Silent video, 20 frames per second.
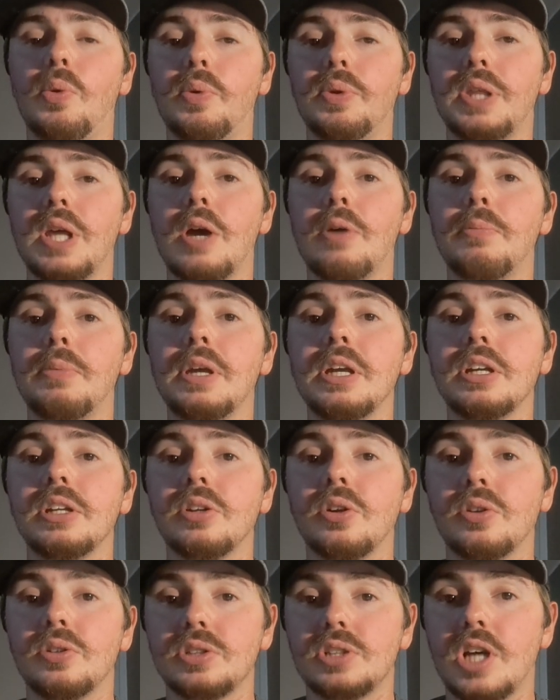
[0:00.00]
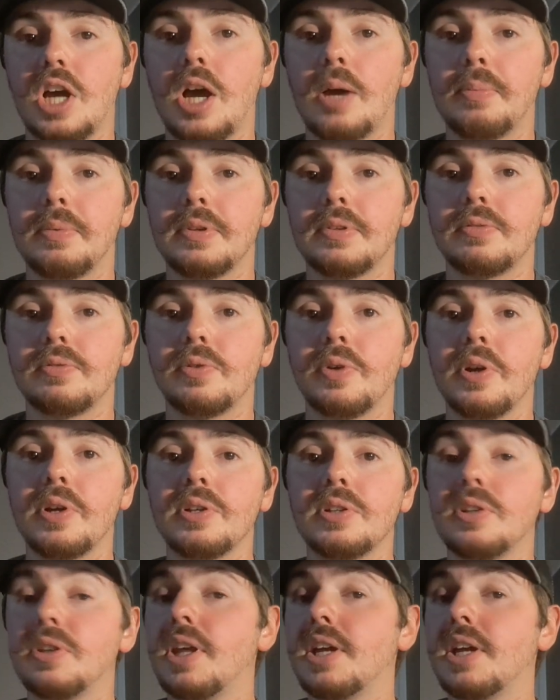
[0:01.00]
without being on top of the fret.